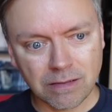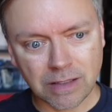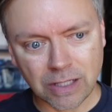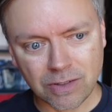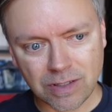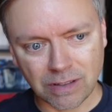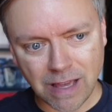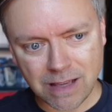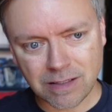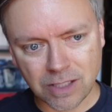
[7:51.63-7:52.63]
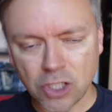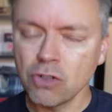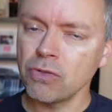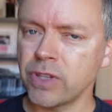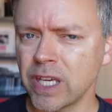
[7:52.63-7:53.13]
there's less
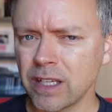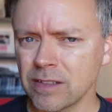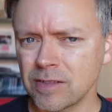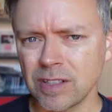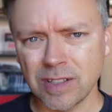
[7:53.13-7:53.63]
new things to